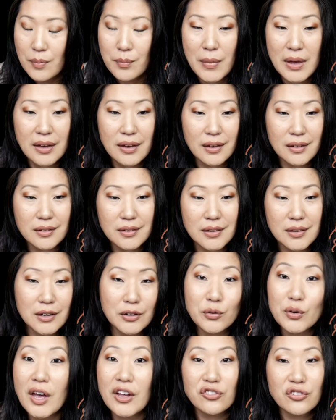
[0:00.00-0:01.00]
make it, you
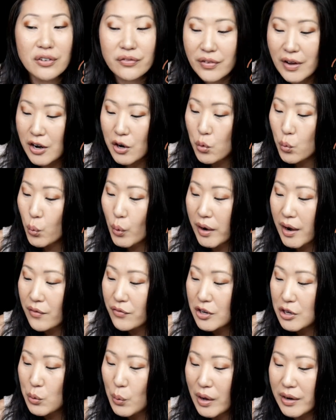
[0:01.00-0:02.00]
know, catch on fire,
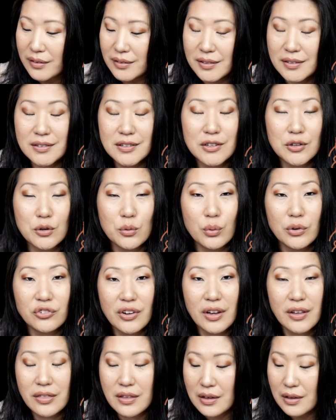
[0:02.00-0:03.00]
whatever you want to do,
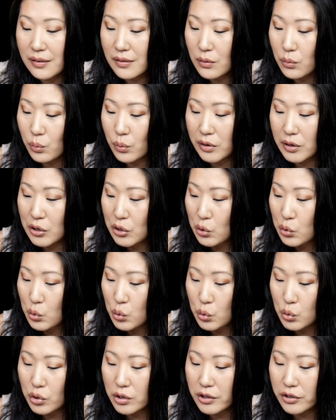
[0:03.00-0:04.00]
which I think is a really
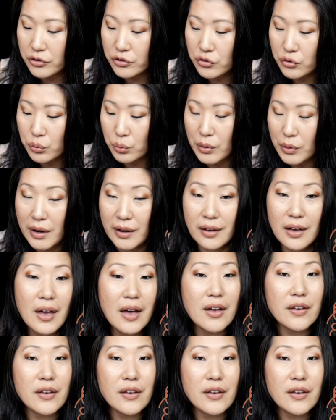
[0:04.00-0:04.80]
cool trick.